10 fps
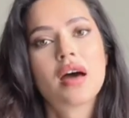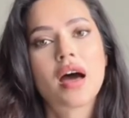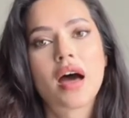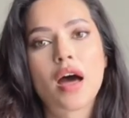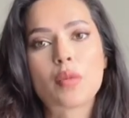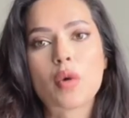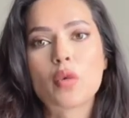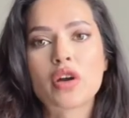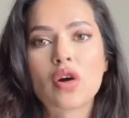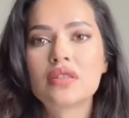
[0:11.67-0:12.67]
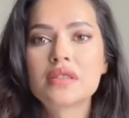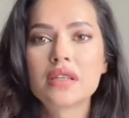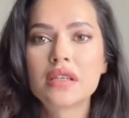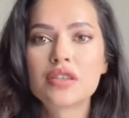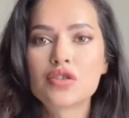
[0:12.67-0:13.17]
Um, we're
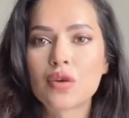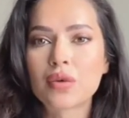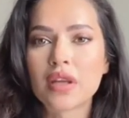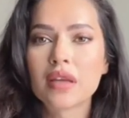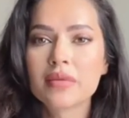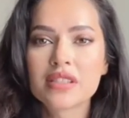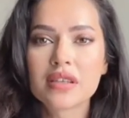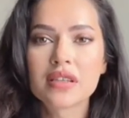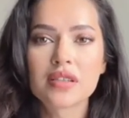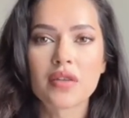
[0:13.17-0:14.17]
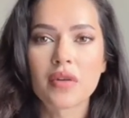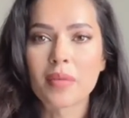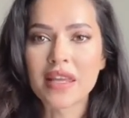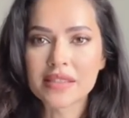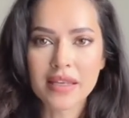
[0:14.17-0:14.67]
constantly shown images of
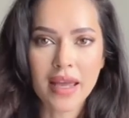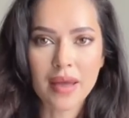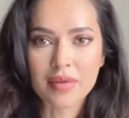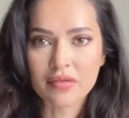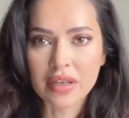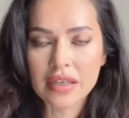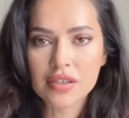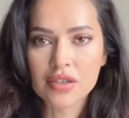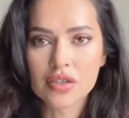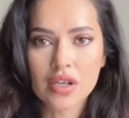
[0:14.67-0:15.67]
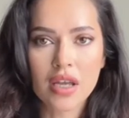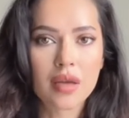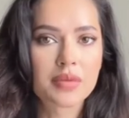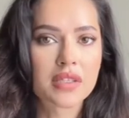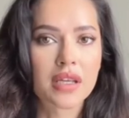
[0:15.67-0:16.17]
amazing, happy
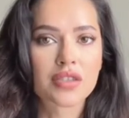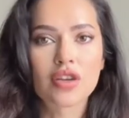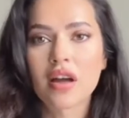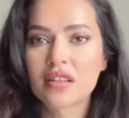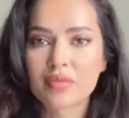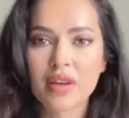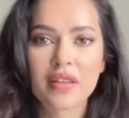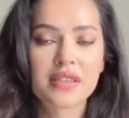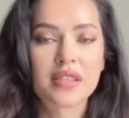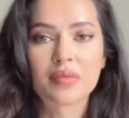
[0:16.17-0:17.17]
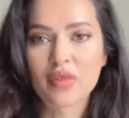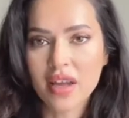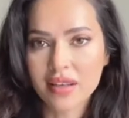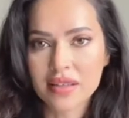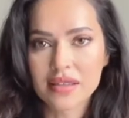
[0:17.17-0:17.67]
relationships and childbirths and
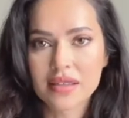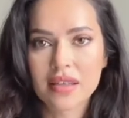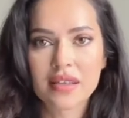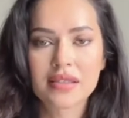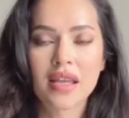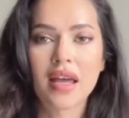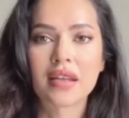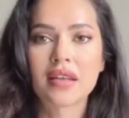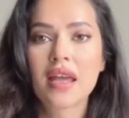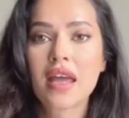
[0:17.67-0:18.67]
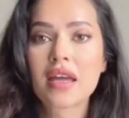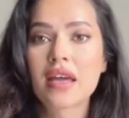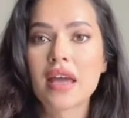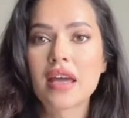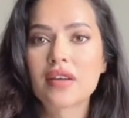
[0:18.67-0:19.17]
pregnancies, and
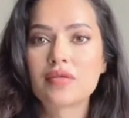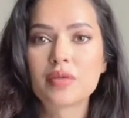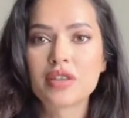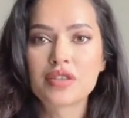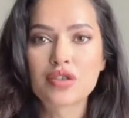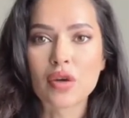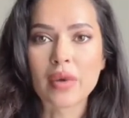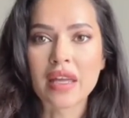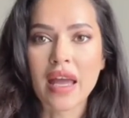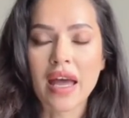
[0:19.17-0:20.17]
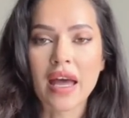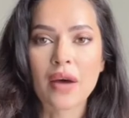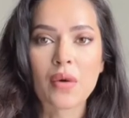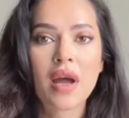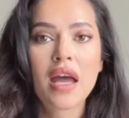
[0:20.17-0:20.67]
everybody's showing how